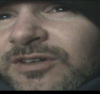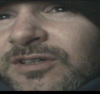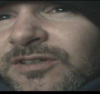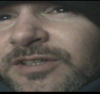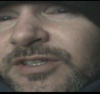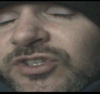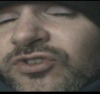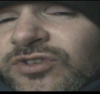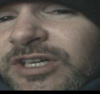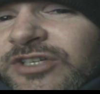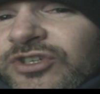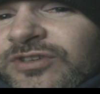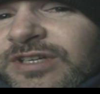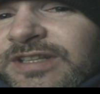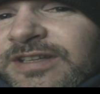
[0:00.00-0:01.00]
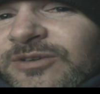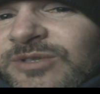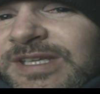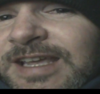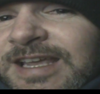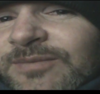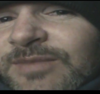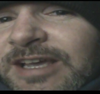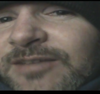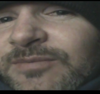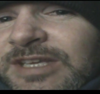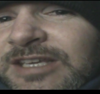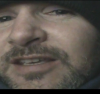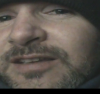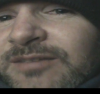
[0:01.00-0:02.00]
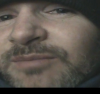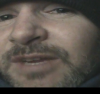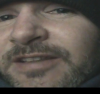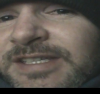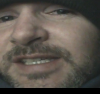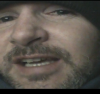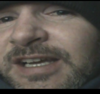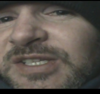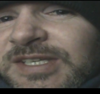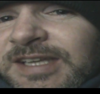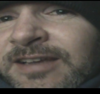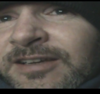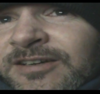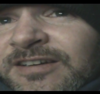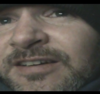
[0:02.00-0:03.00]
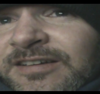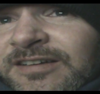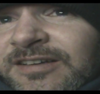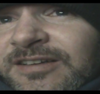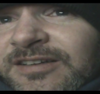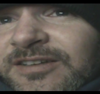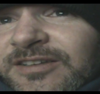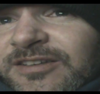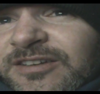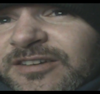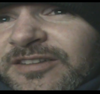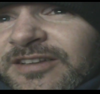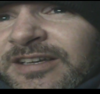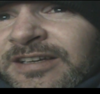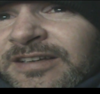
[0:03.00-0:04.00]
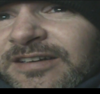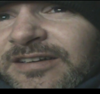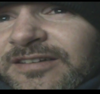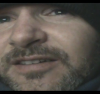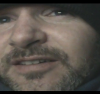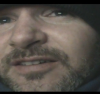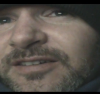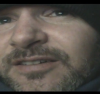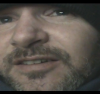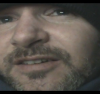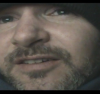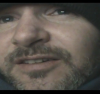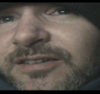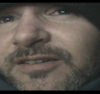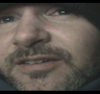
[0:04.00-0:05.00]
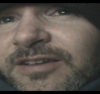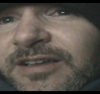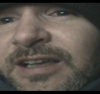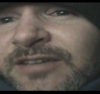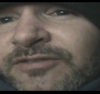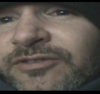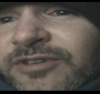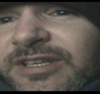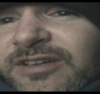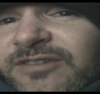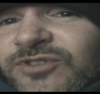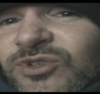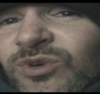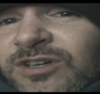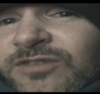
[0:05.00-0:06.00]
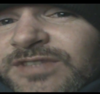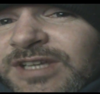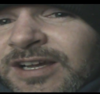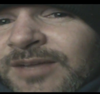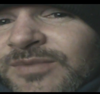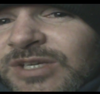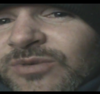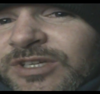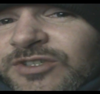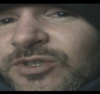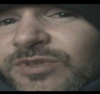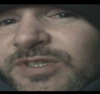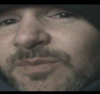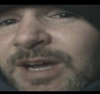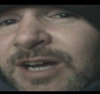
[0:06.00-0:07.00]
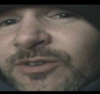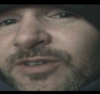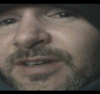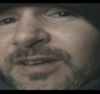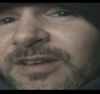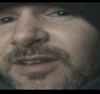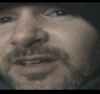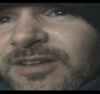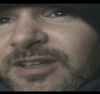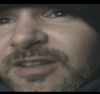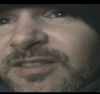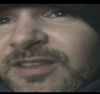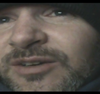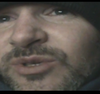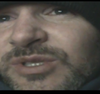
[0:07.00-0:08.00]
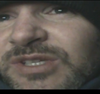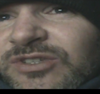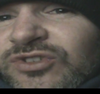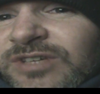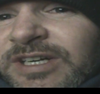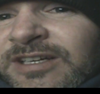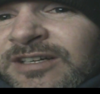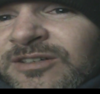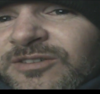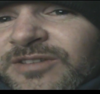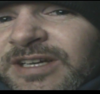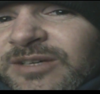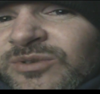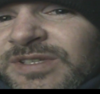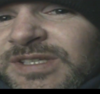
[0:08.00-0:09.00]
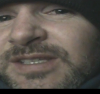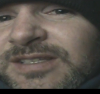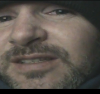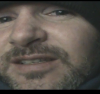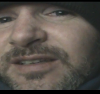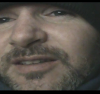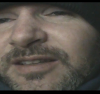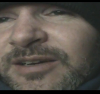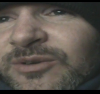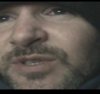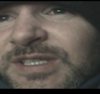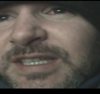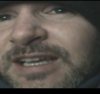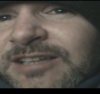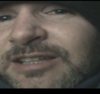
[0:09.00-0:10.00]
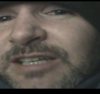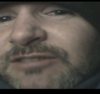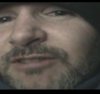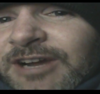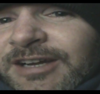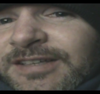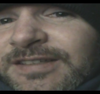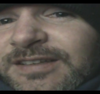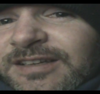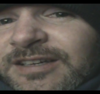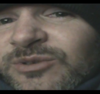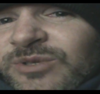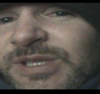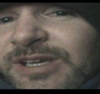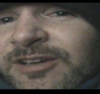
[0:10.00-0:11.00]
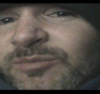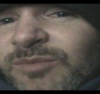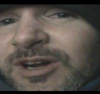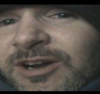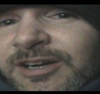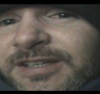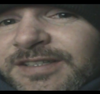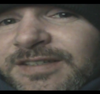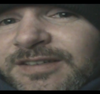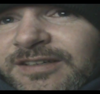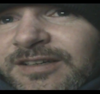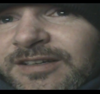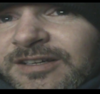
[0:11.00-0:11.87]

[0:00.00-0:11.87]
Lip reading: all this treachery that was aimed at me by this guy Stenger, you know, that every of 12 times I went to his mountain, there was a trail that was deadly wrecked and it was unmarked.